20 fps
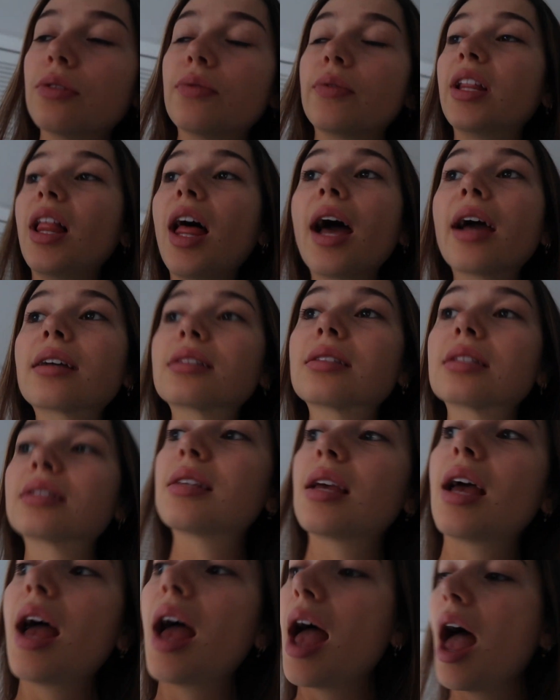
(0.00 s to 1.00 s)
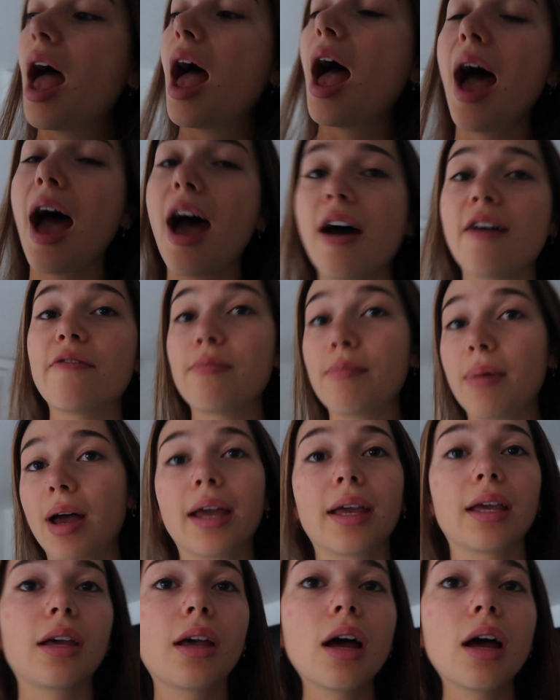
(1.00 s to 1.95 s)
to relax, have my